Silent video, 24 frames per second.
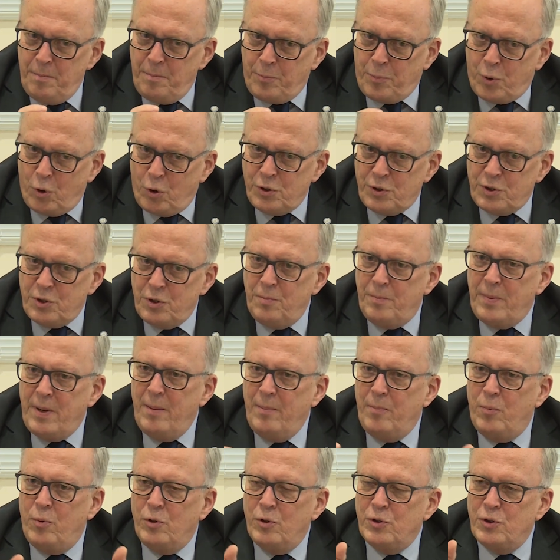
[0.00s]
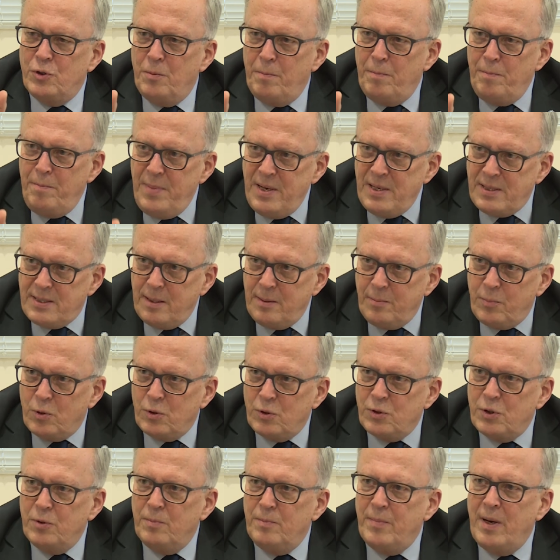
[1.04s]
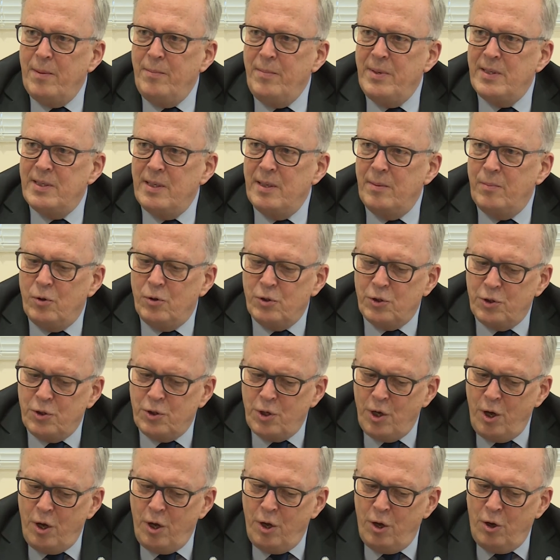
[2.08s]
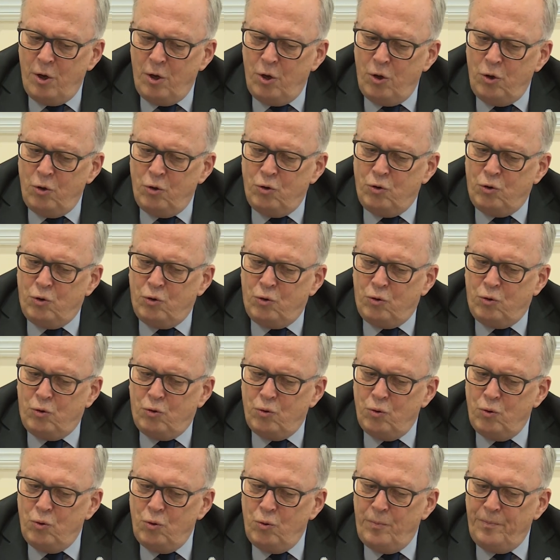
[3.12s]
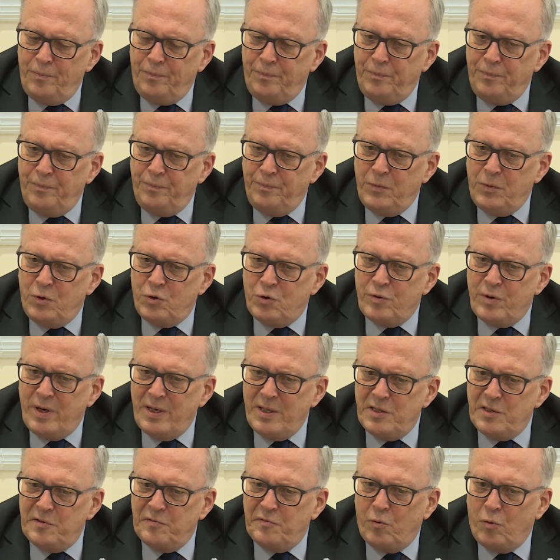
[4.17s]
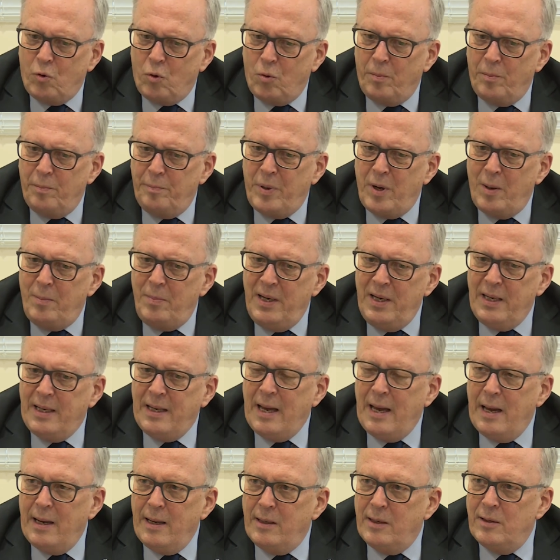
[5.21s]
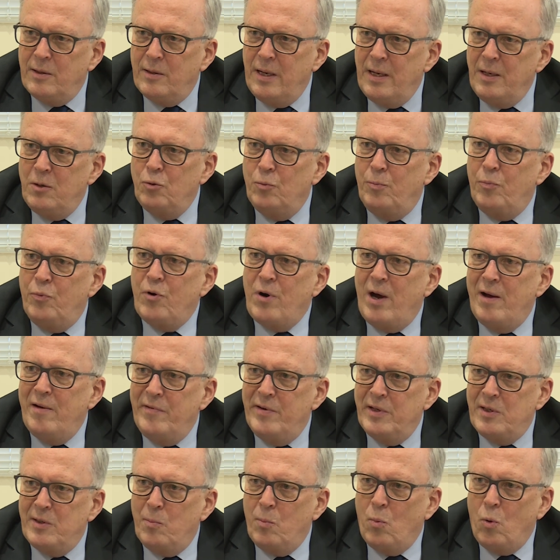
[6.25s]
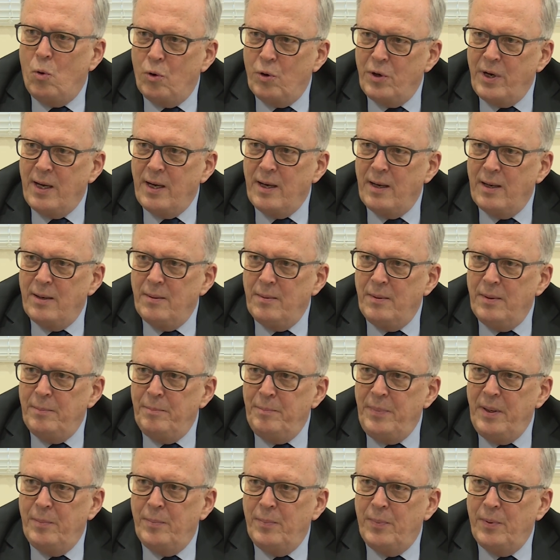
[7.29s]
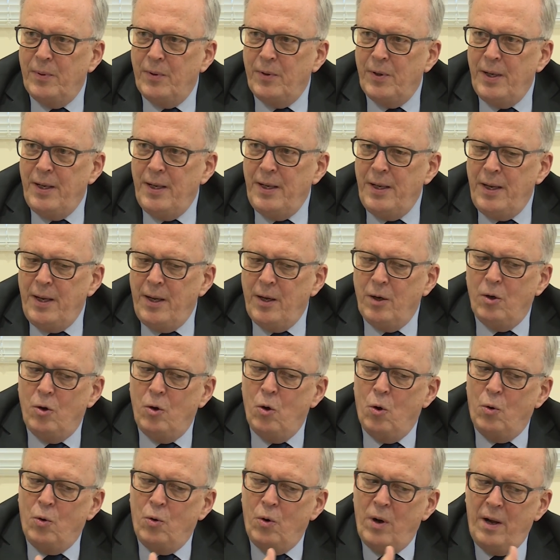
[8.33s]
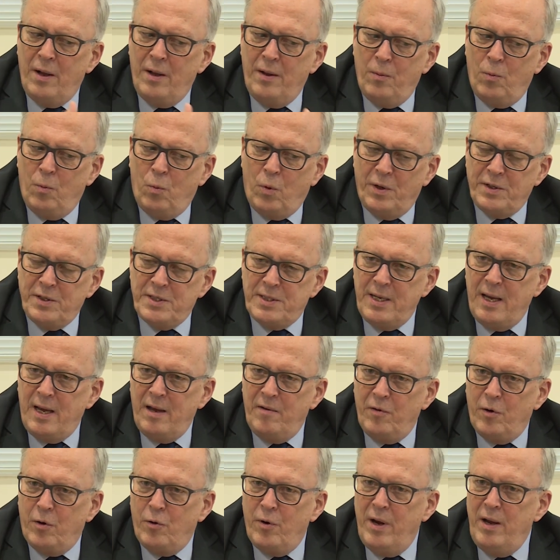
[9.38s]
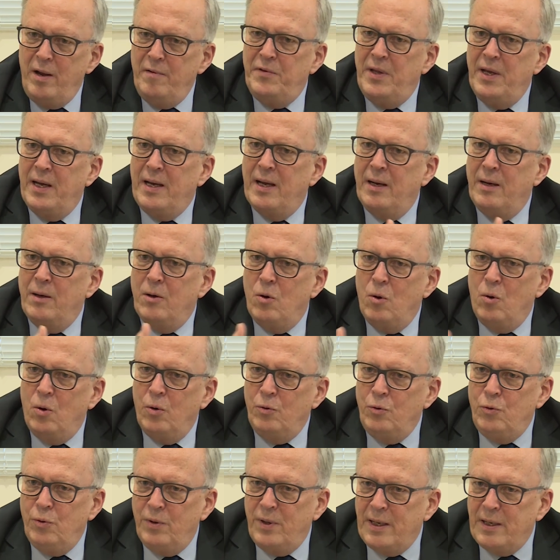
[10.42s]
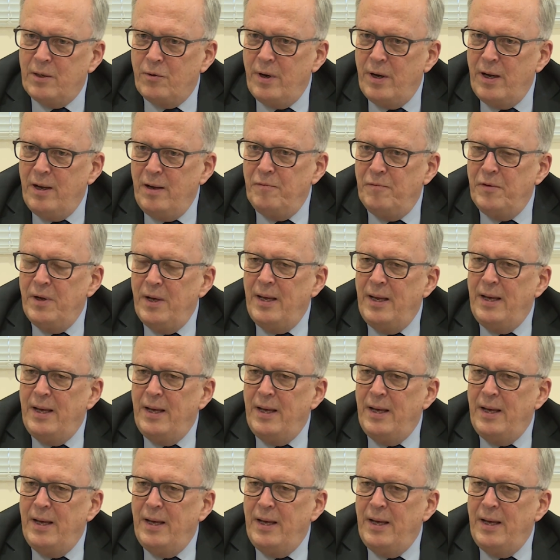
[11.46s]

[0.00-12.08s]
person by person, missing person by missing person, to transform public anger into private mourning. People go, once they have a grave, they can go to that grave,